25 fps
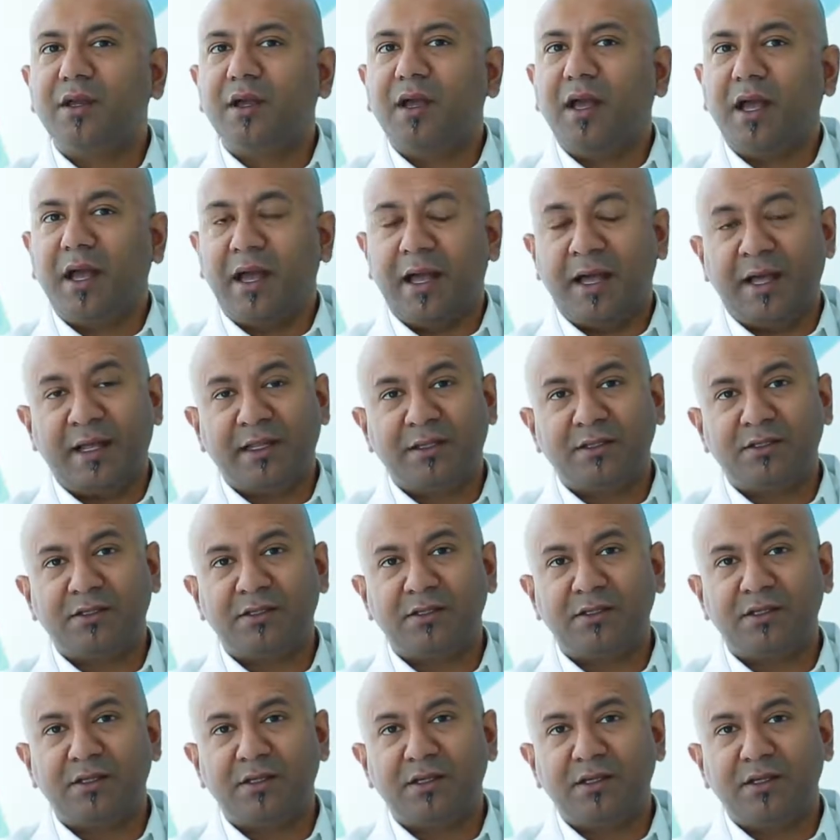and
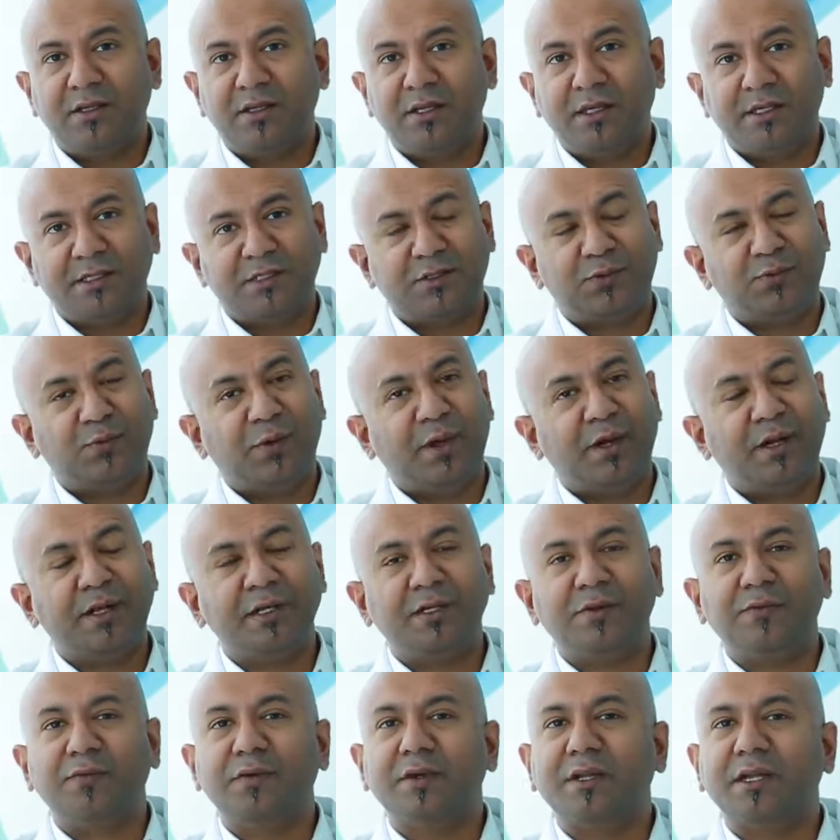it's very
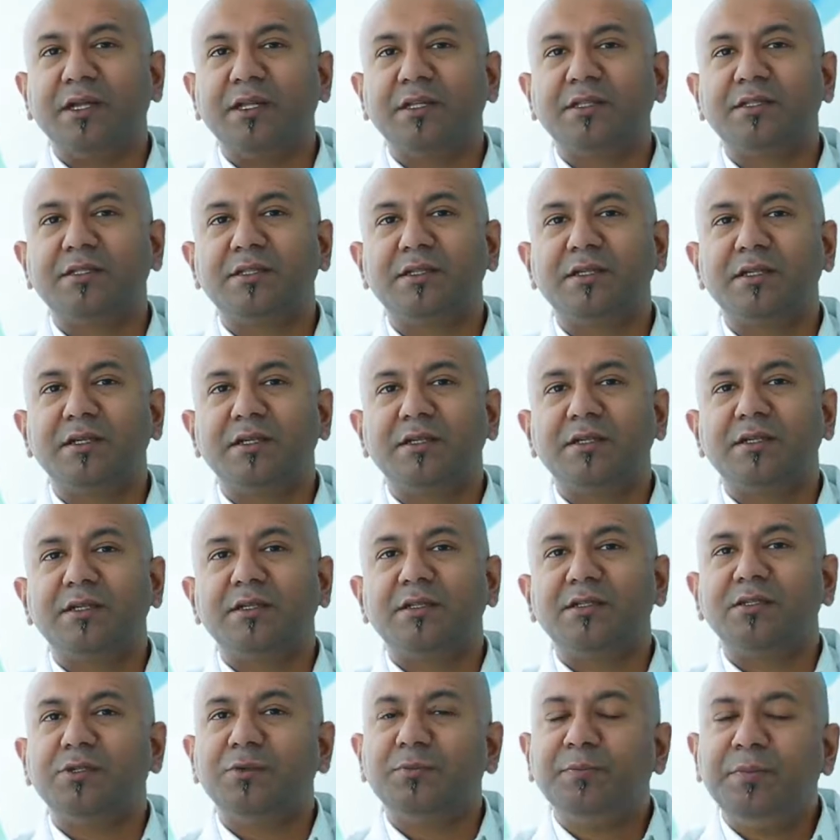difficult
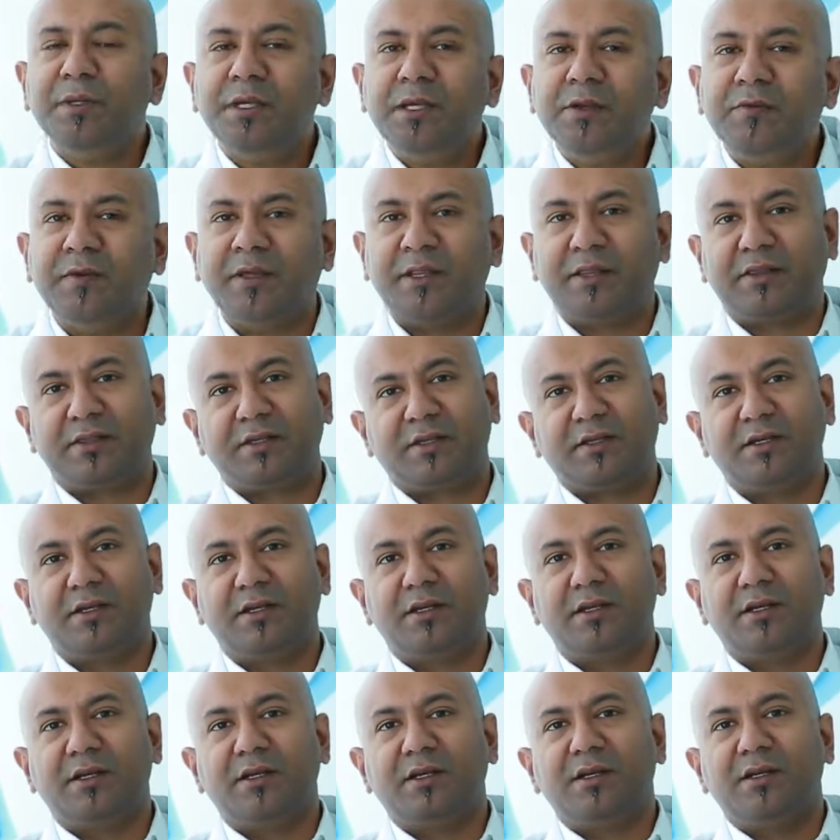to be with.
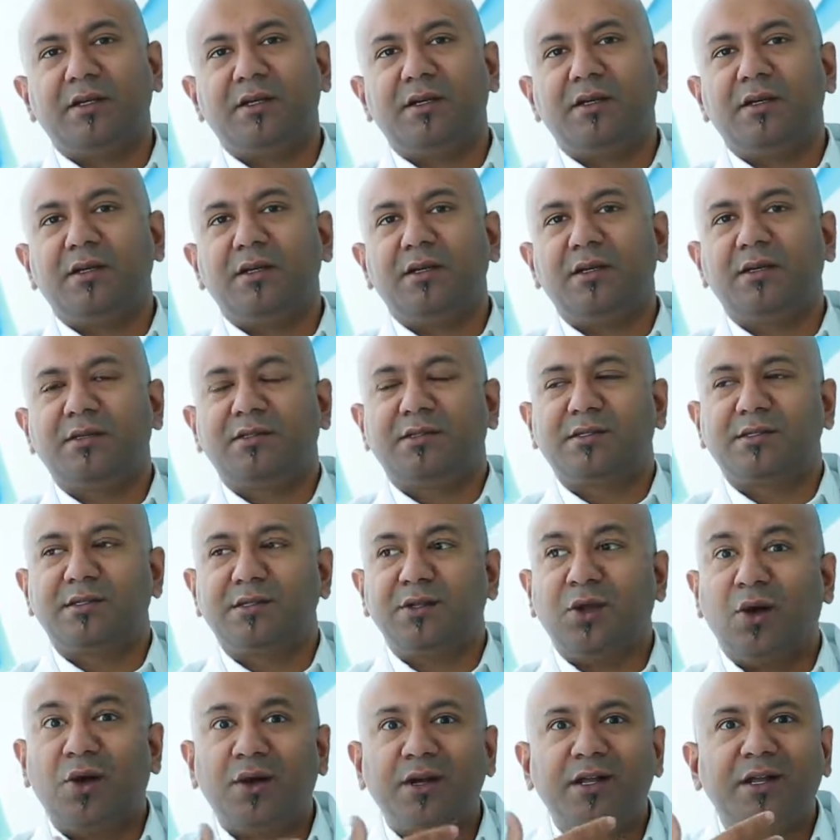It's
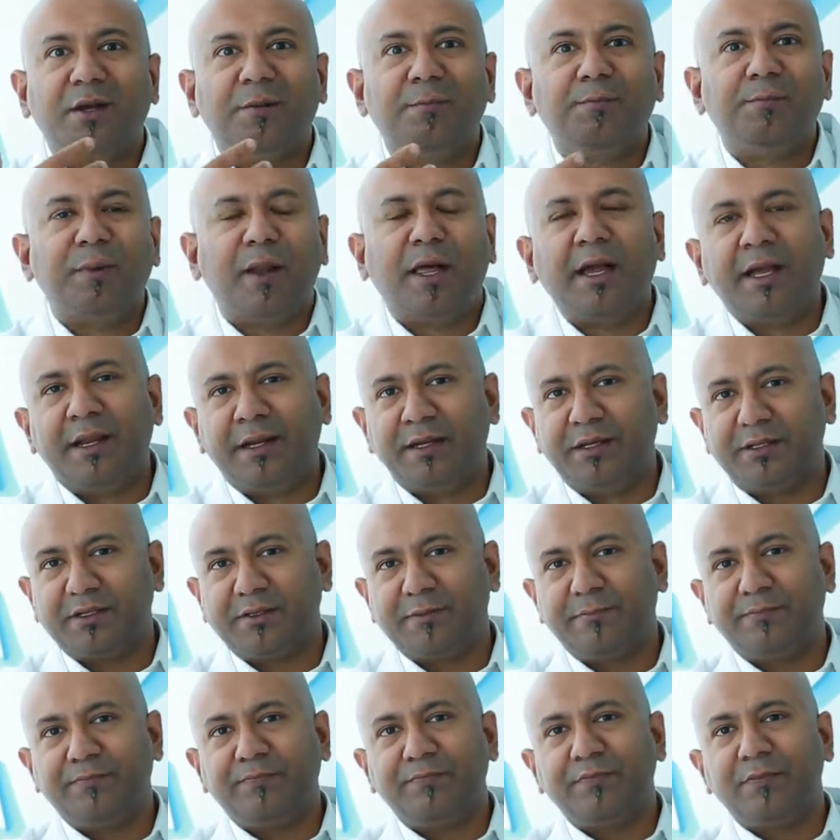non-compliant,
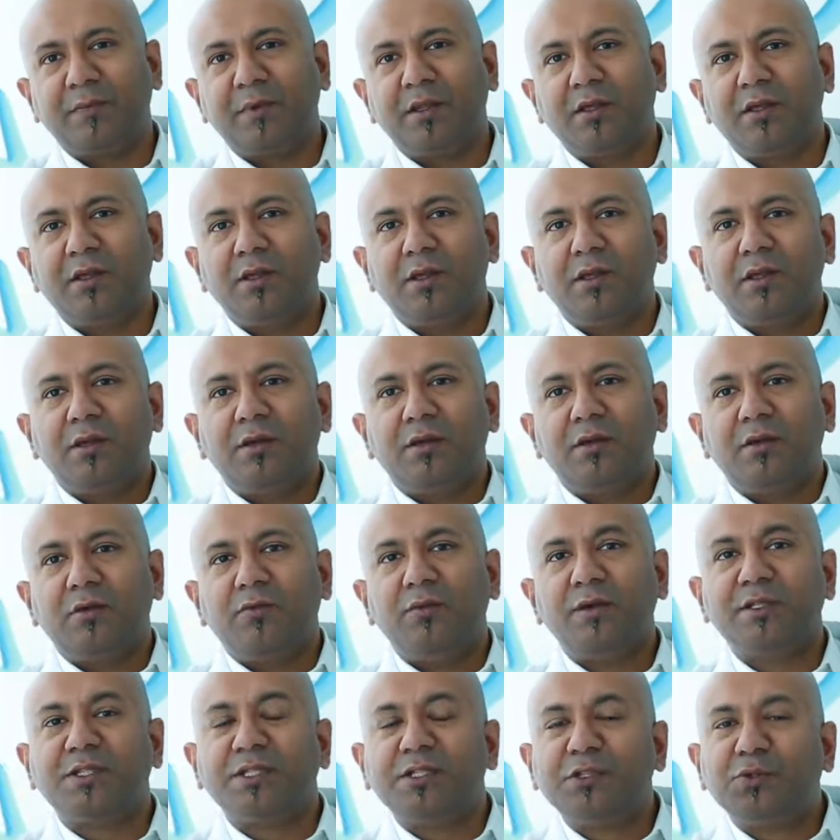
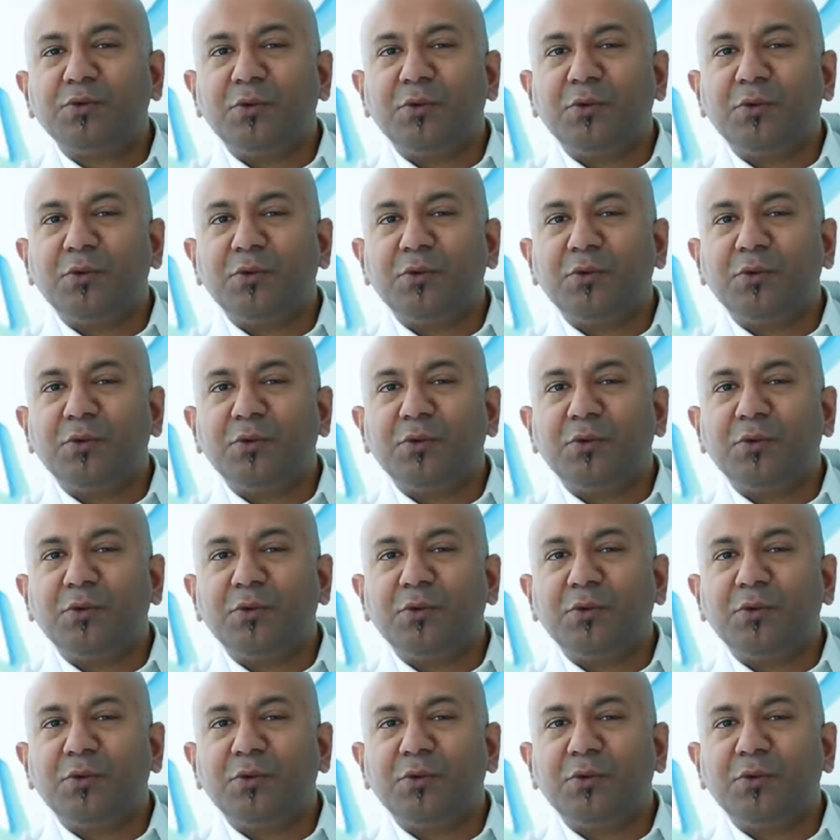which is